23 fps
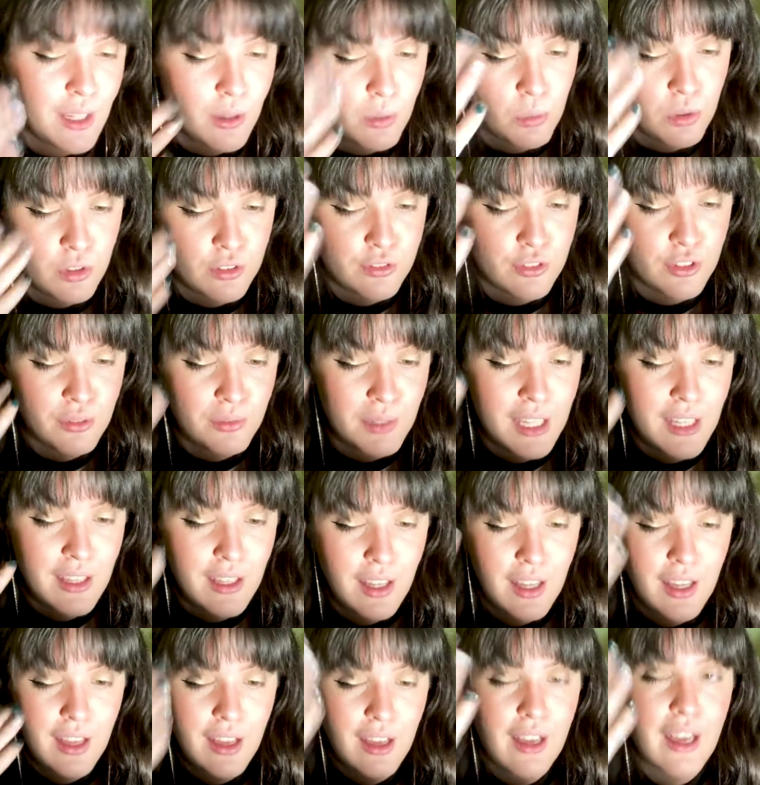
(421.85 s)
it work for me.
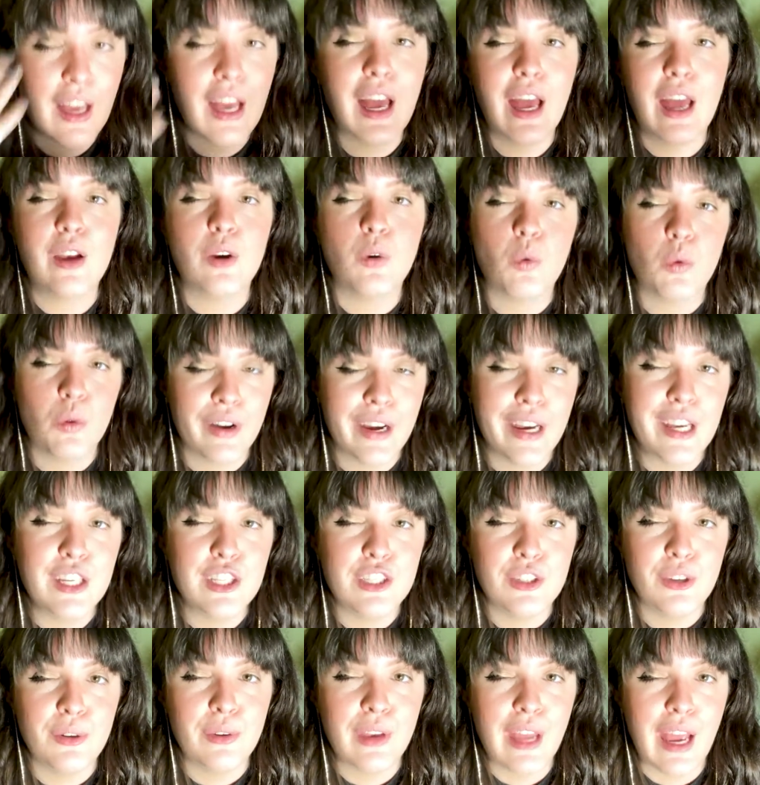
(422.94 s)
And what I
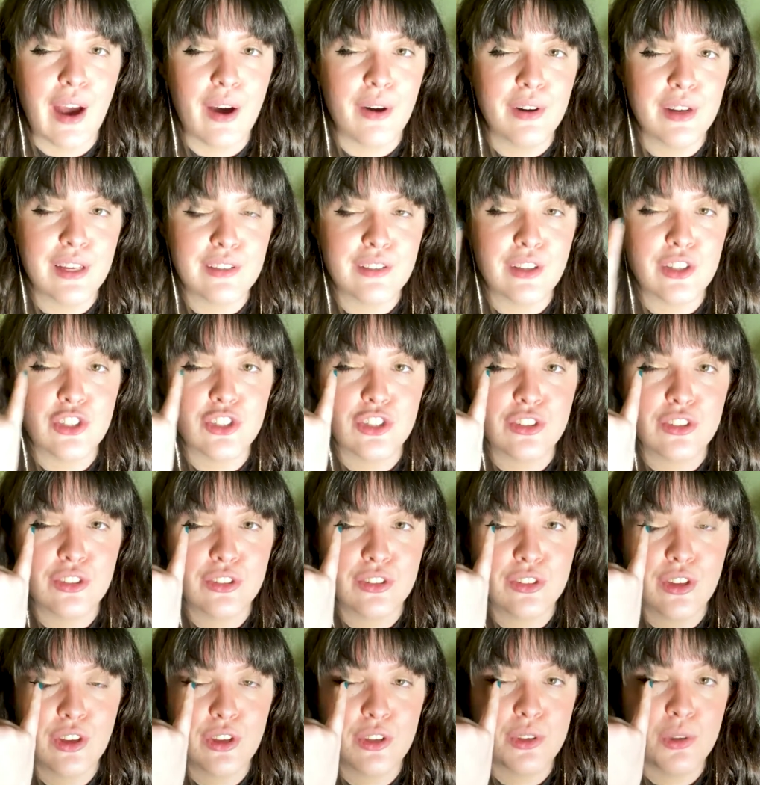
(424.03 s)
do now is I just
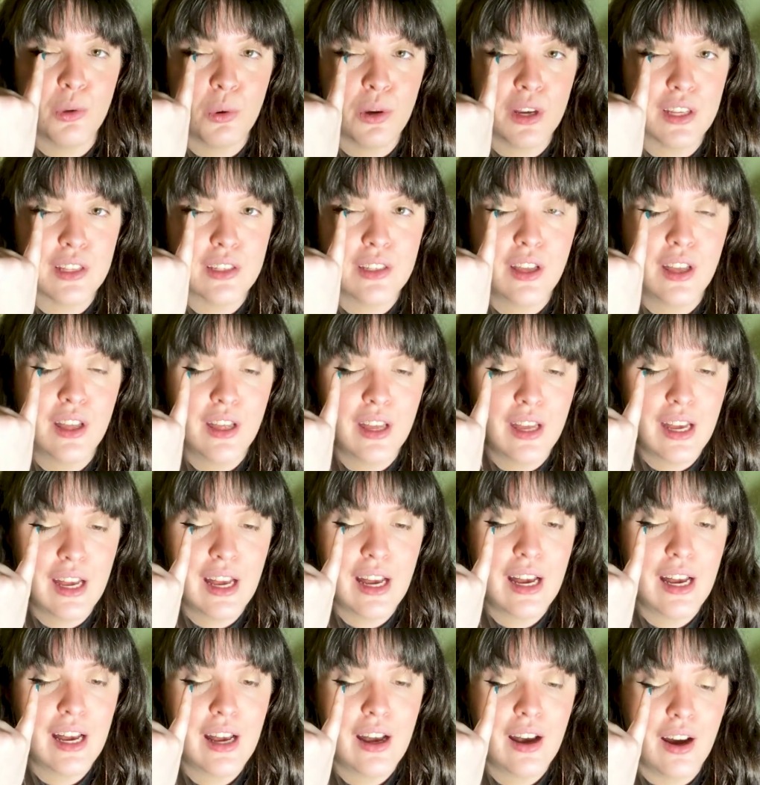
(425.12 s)
do it
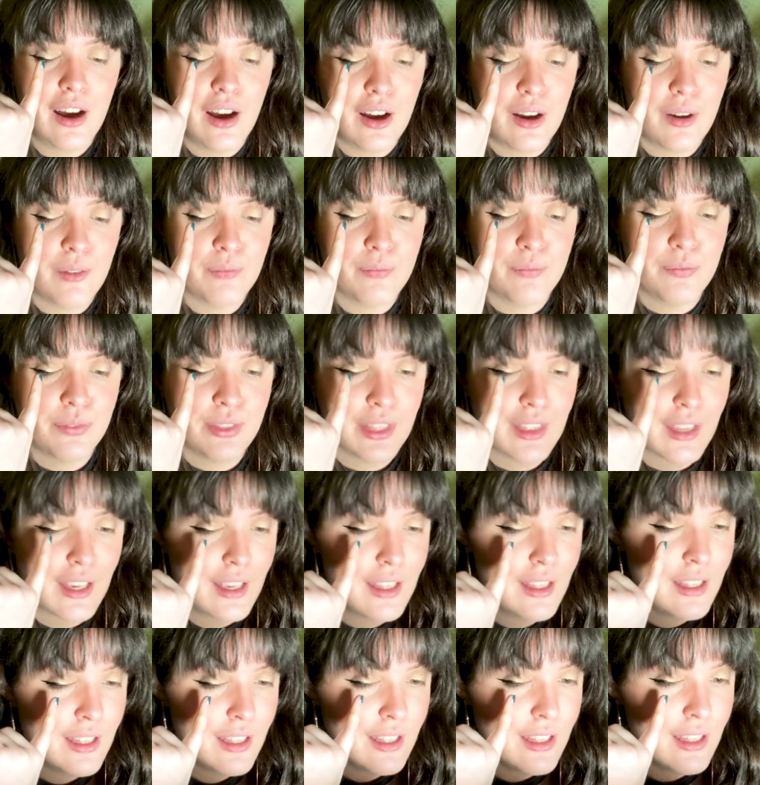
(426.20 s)
on
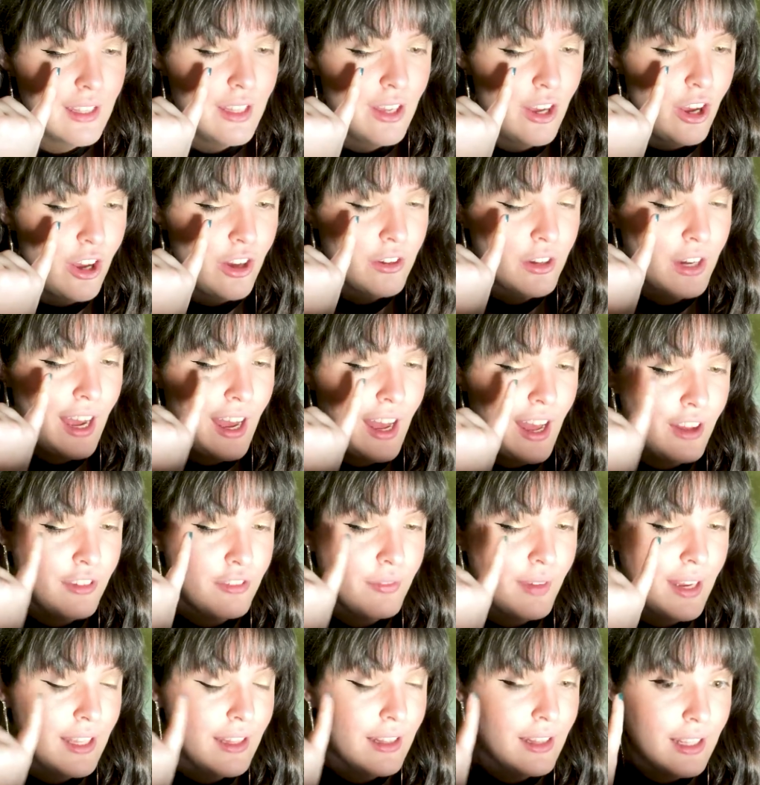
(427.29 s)
half
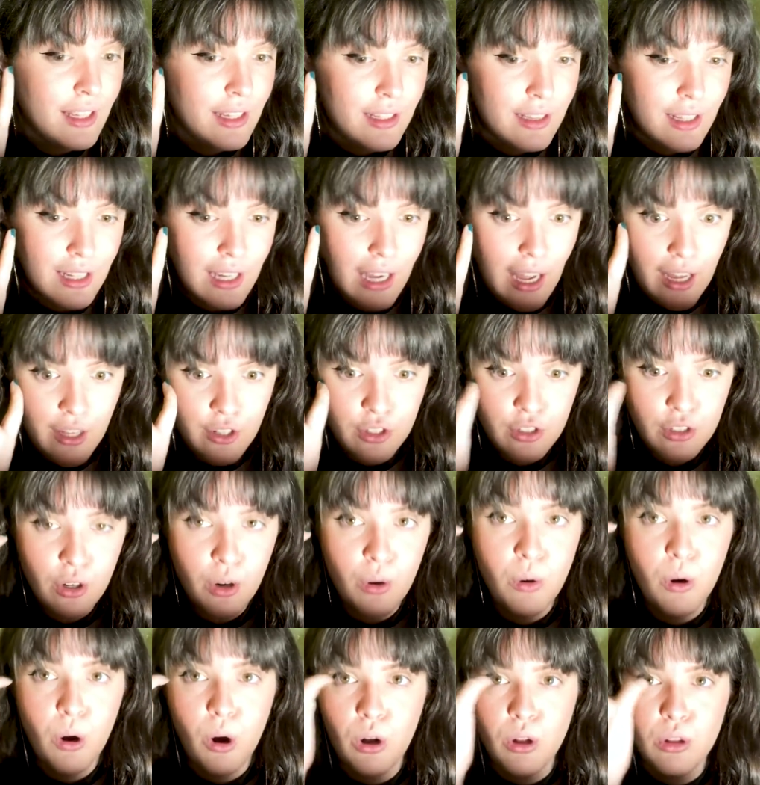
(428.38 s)
my lid. Like I don't
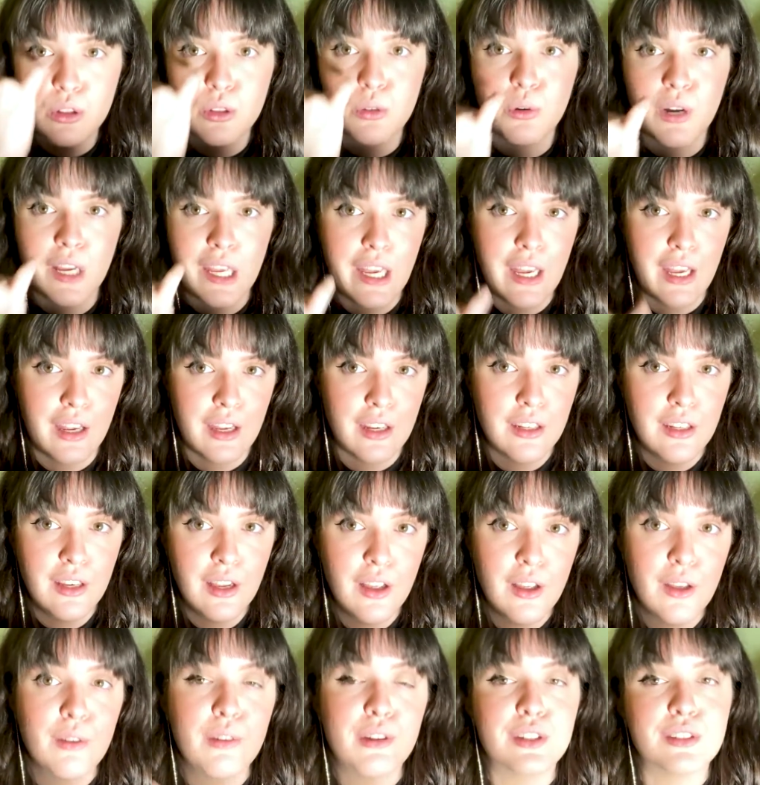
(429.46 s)
go all the way in
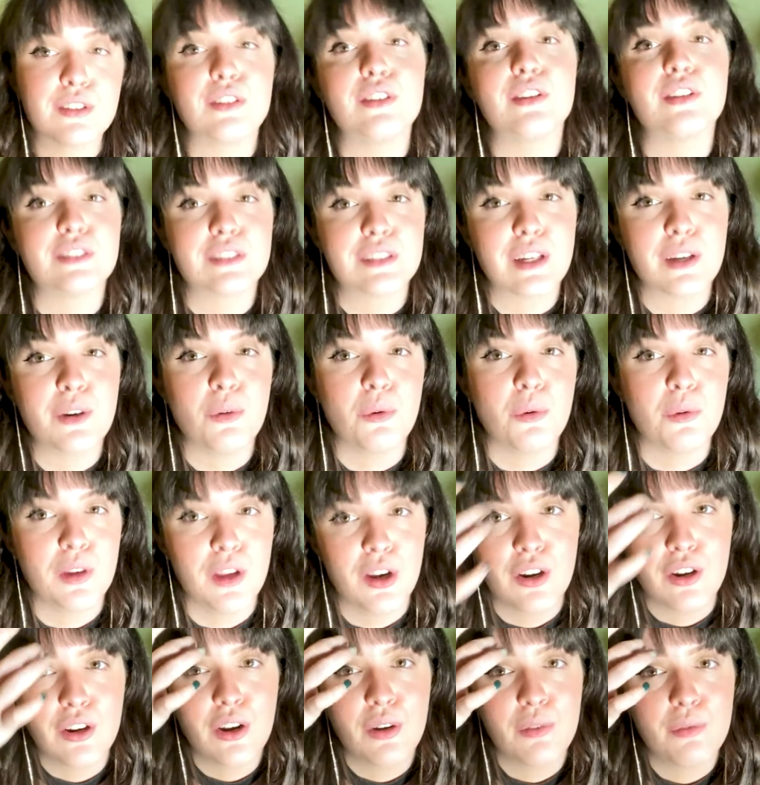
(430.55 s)
because it looks kind of
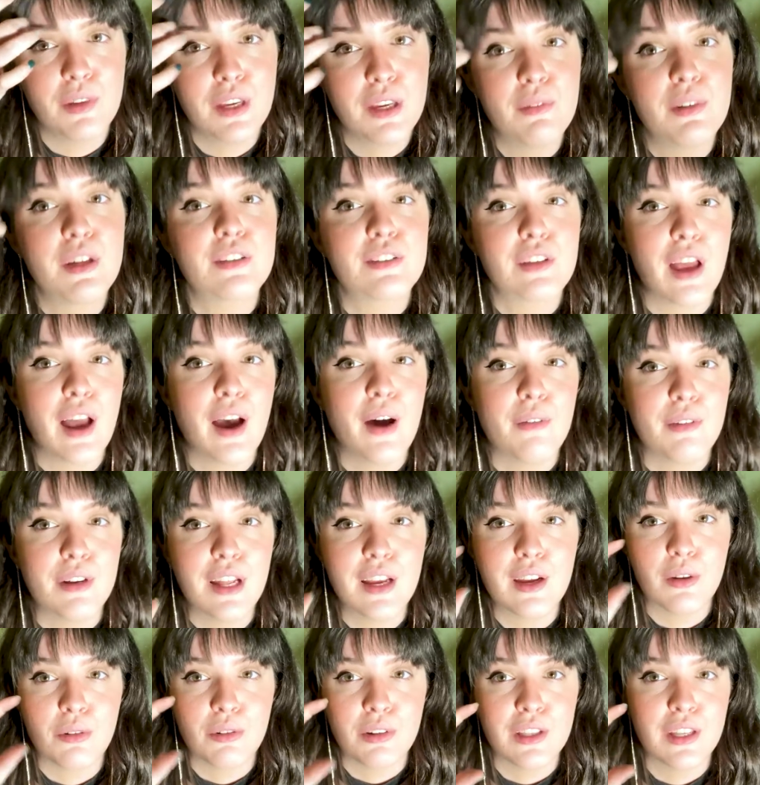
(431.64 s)
weird on me because I have
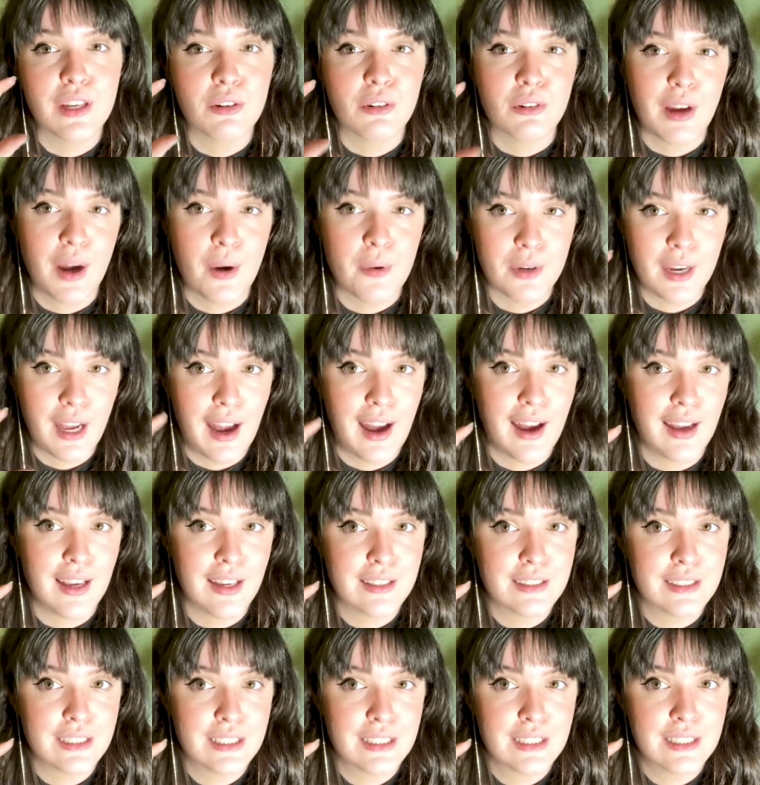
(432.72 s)
like really round eyes.